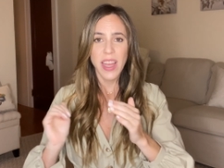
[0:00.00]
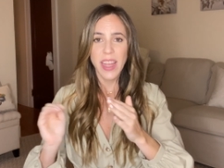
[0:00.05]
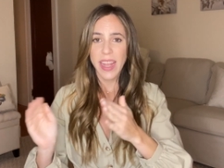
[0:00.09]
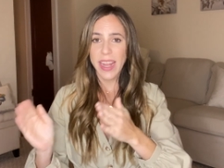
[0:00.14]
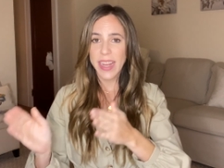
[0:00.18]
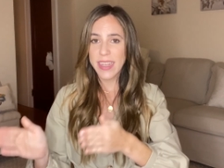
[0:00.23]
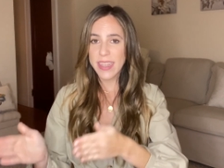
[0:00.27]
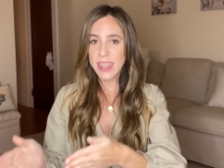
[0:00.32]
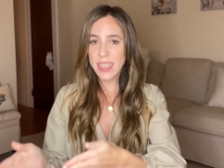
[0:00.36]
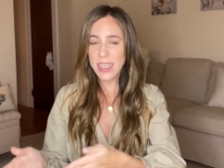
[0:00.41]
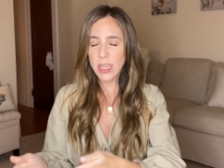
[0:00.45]

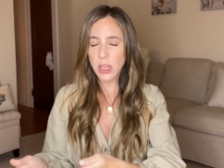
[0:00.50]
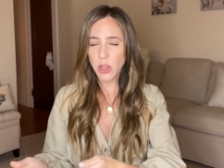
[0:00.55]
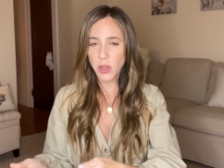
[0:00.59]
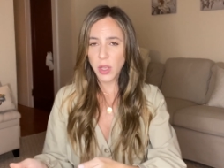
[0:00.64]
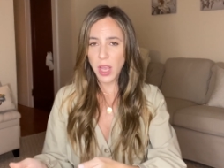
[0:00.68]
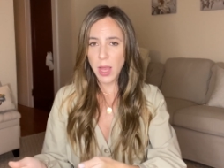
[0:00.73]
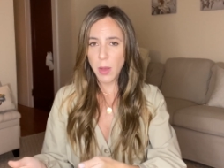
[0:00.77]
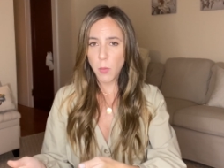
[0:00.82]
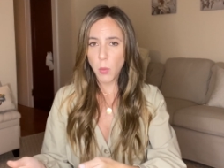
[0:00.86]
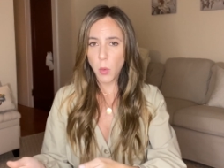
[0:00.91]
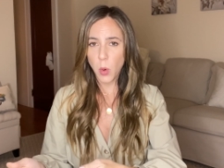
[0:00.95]
Is this
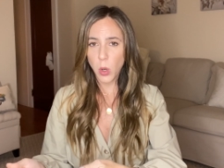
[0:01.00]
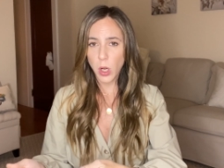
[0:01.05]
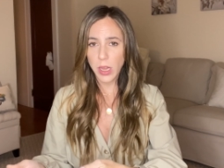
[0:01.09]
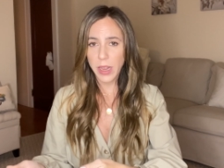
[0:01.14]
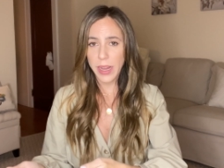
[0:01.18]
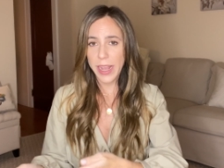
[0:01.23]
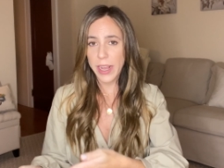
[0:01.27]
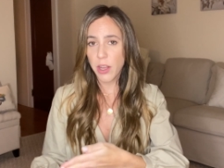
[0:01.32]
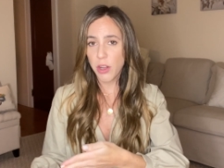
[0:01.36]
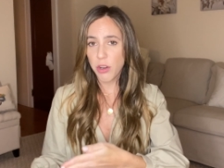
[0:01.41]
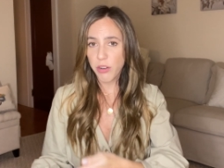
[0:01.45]
looking more
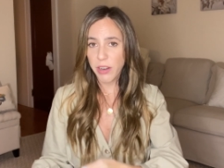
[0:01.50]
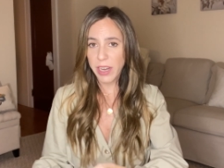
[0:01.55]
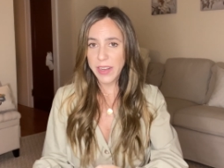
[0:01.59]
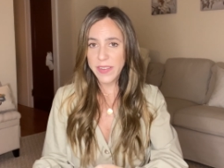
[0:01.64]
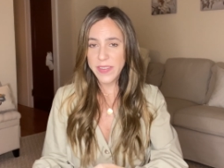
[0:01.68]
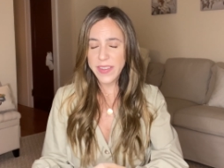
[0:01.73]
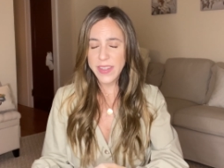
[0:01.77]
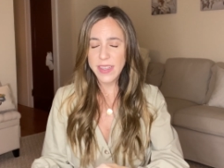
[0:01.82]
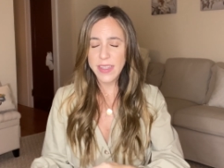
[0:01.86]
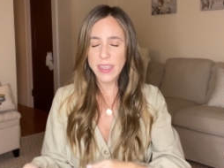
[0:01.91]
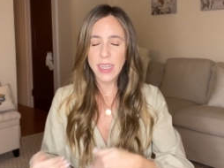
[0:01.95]
like
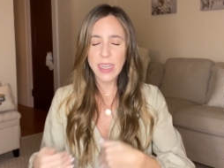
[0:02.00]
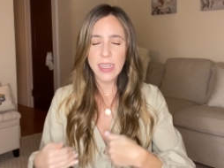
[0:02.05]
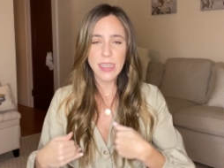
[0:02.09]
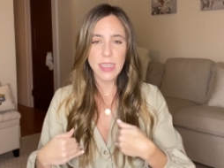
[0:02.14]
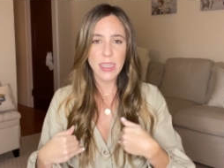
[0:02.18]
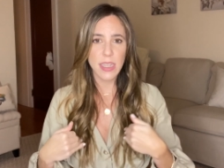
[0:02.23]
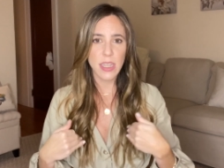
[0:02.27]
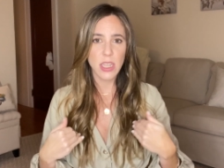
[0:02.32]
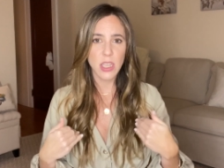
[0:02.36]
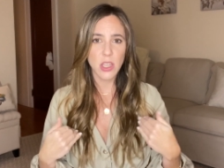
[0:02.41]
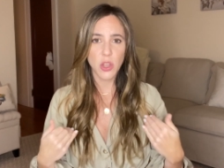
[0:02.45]
Graves' disease?
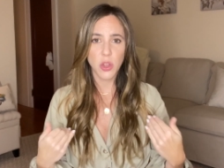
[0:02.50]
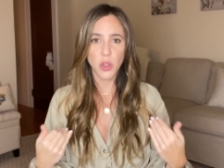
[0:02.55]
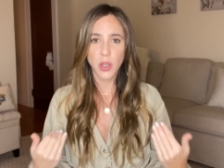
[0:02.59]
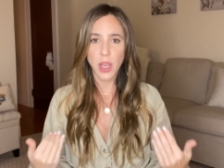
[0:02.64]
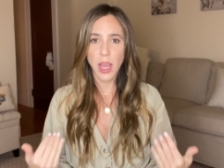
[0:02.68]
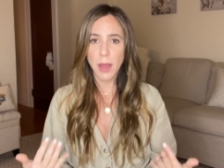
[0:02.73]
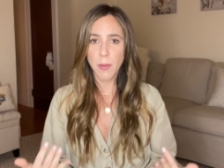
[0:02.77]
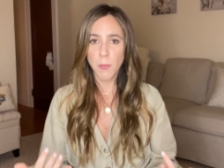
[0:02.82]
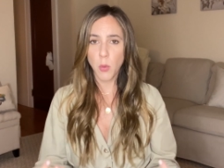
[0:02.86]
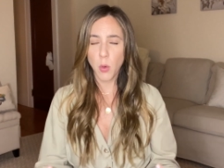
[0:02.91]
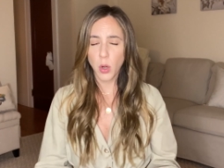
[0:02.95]
Is this
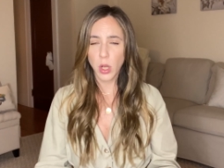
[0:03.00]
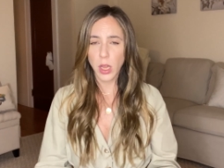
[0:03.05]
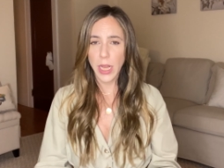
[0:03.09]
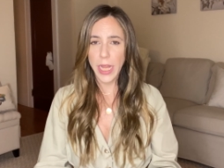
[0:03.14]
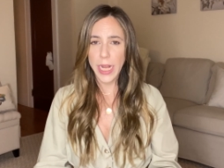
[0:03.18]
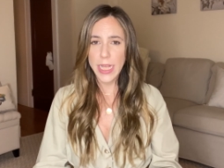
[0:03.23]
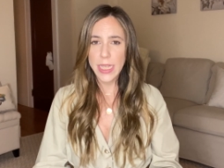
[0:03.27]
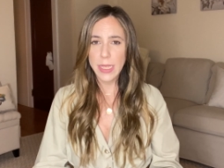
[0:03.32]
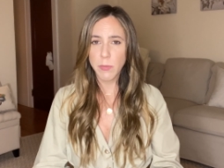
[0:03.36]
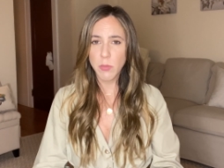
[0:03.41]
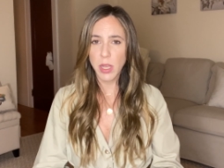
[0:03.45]
looking more
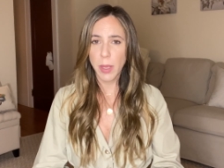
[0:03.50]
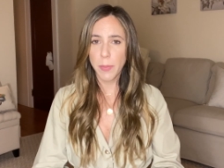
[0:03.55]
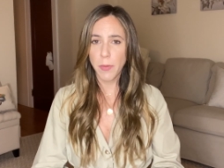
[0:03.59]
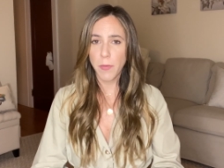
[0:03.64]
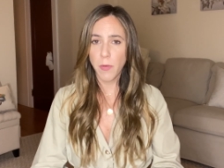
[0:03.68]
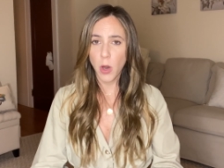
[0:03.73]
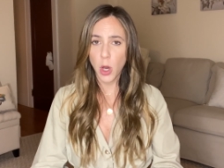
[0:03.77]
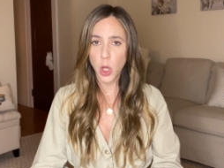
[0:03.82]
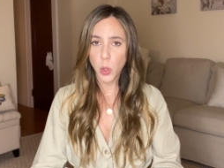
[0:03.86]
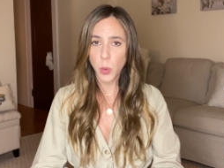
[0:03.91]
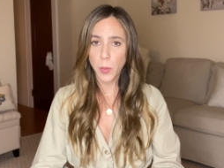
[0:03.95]
like some type of
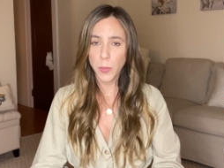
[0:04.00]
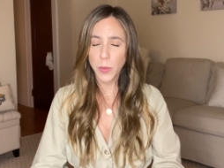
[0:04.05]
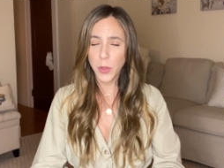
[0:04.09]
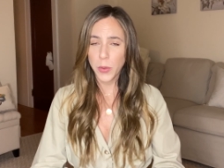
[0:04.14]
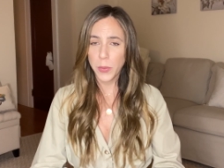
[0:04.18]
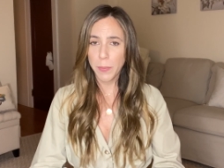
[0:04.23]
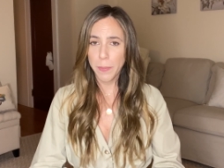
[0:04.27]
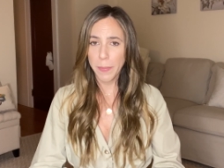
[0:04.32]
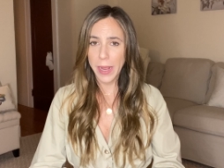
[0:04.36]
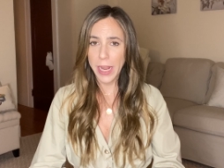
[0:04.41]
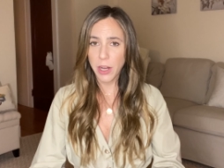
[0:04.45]

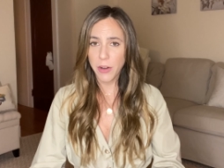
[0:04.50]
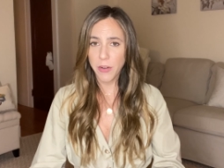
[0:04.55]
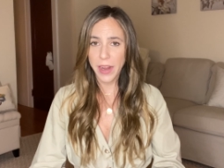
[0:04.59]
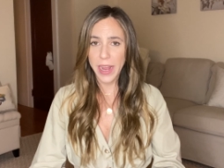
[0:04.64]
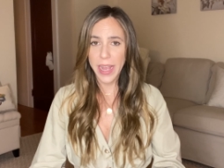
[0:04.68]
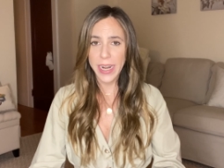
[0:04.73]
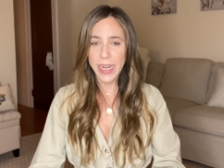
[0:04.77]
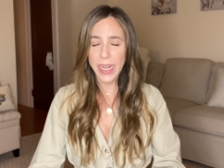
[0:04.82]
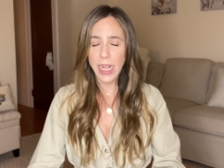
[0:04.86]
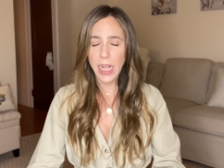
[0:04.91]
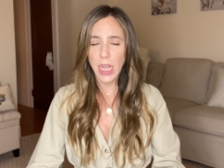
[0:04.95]
autoimmune
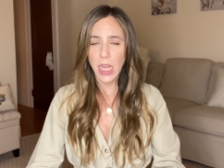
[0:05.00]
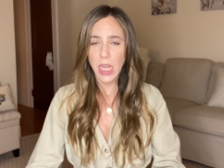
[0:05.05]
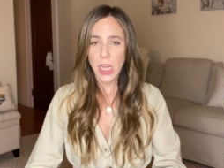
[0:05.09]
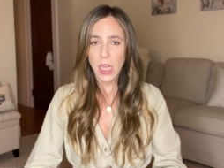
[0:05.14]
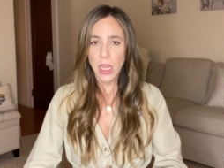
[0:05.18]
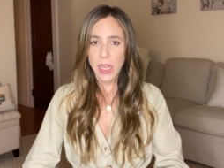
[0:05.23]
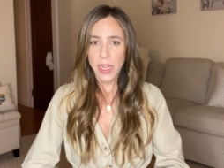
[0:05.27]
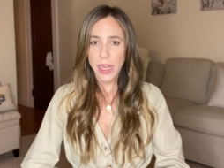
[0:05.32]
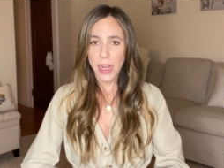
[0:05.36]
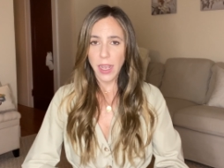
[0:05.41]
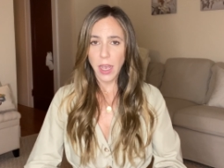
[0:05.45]
pancreatic
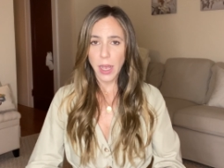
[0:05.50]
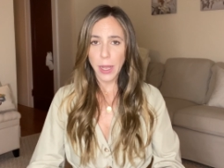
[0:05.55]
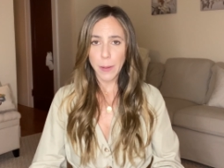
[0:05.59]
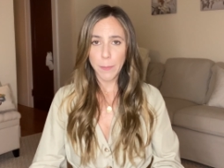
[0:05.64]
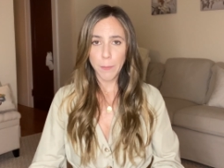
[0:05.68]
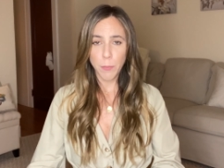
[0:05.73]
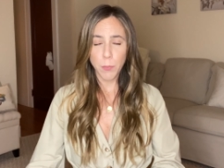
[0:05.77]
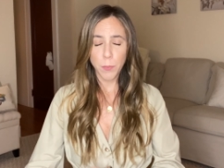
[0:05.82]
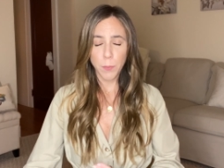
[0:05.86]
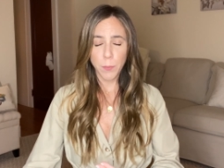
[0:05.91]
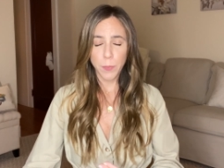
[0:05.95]

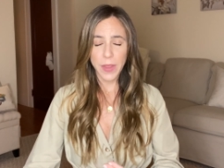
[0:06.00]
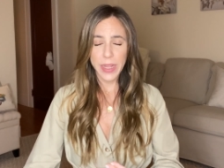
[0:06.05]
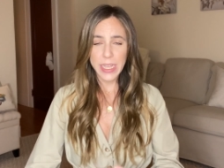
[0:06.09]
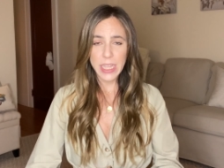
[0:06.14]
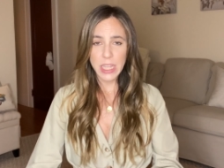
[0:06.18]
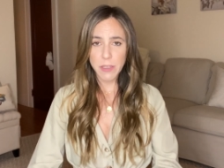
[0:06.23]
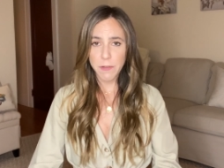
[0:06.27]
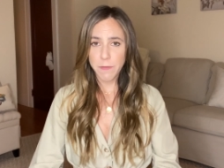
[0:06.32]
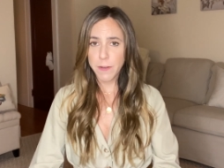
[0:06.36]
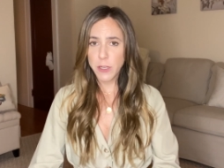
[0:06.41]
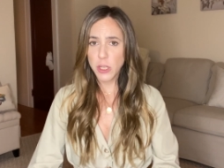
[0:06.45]
um,
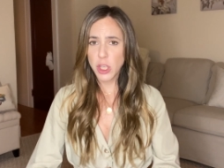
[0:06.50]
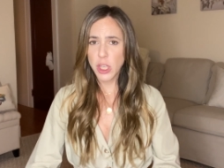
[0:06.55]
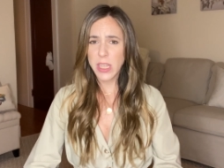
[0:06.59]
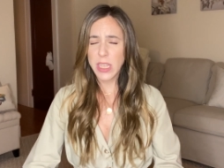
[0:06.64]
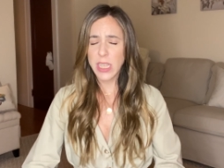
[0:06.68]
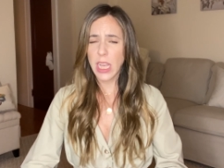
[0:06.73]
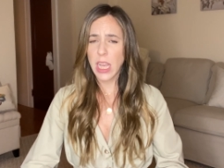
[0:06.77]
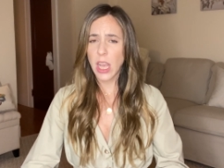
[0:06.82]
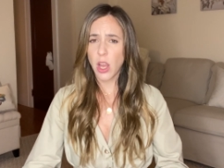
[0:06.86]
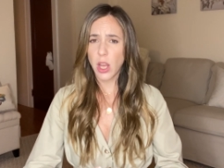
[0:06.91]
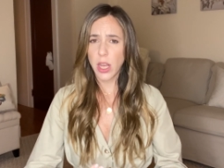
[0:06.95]

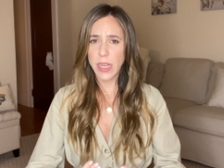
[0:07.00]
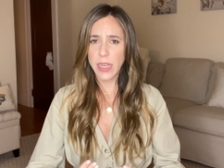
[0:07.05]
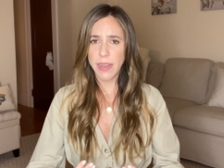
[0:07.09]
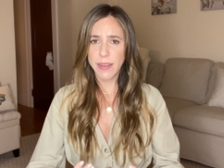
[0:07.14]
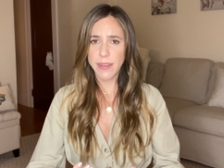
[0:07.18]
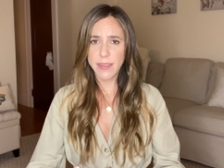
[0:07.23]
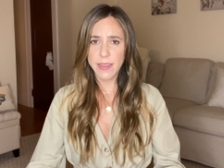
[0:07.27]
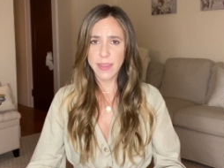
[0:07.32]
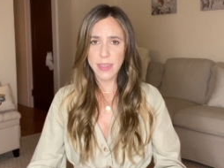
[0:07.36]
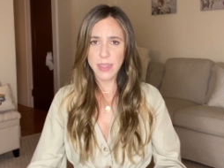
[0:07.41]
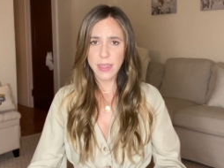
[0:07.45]
insufficiency?
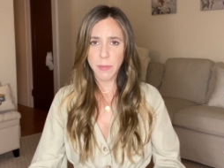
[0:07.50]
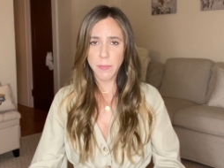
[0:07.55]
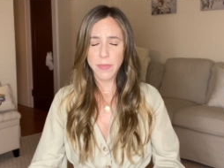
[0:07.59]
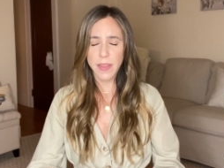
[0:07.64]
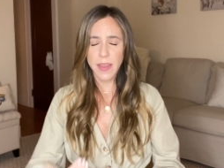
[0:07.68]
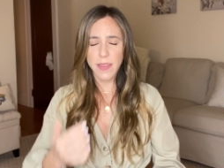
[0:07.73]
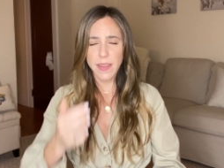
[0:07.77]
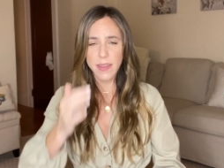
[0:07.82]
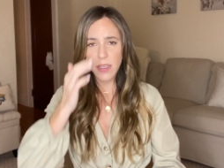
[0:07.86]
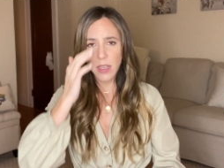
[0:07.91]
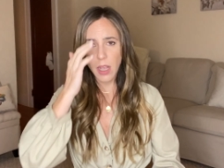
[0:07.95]
Is this
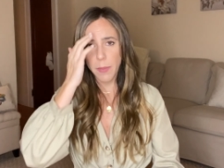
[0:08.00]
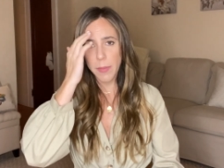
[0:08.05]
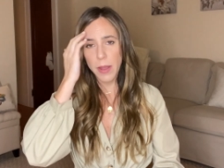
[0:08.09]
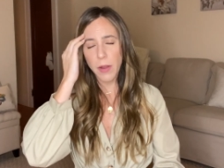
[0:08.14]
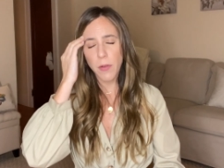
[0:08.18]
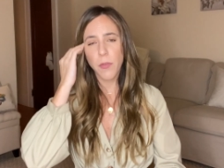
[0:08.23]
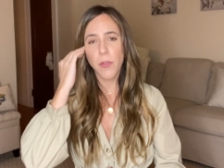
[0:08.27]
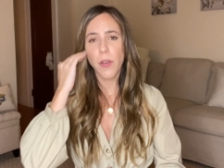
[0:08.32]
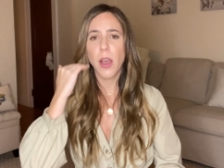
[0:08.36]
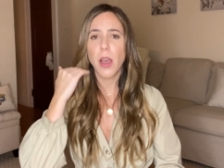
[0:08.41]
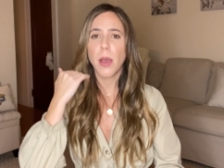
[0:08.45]
something that's coming
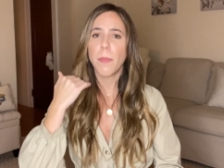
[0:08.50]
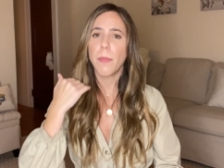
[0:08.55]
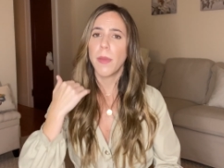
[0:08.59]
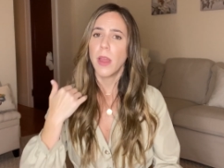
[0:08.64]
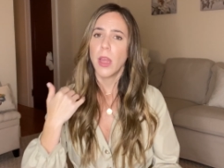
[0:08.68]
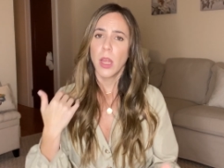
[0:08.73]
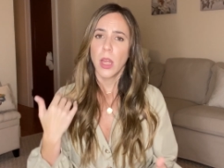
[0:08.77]
from